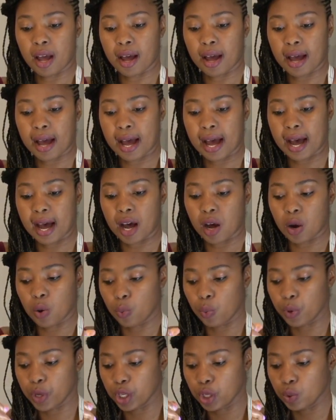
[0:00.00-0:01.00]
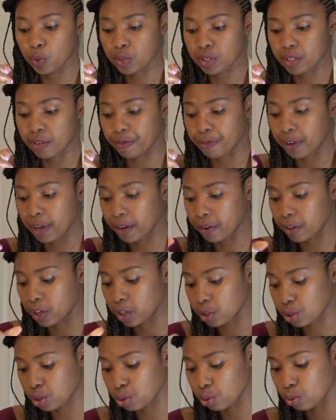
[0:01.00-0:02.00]
how we use the
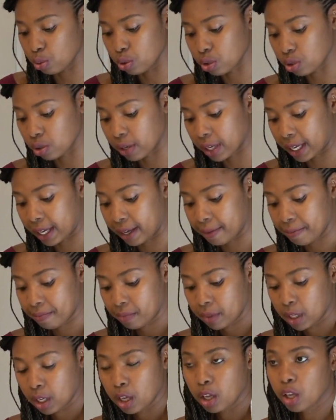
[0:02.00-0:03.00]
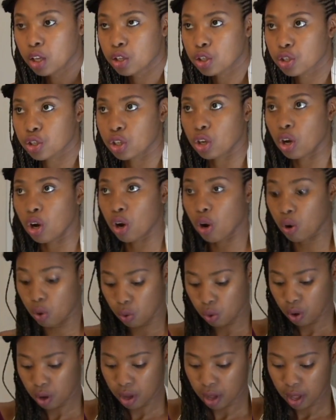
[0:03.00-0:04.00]
various tools, okay?
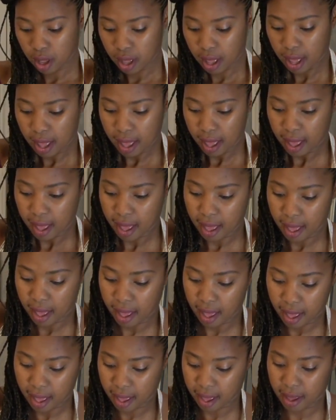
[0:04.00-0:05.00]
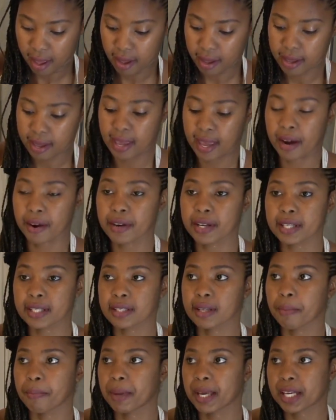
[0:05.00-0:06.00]
So here is
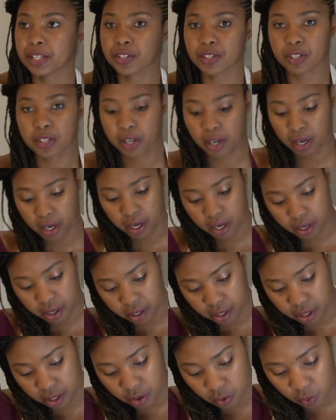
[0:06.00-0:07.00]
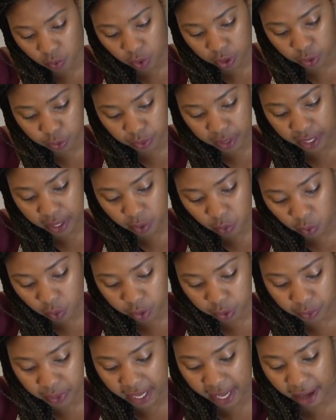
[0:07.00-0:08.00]
the mixer, what
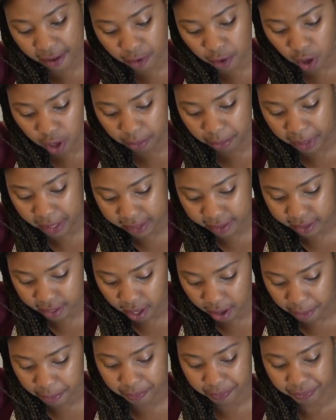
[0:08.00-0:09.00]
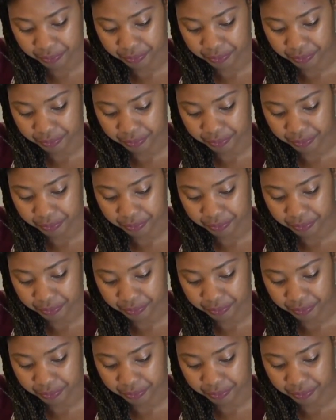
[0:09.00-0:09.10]
we have all mixed up.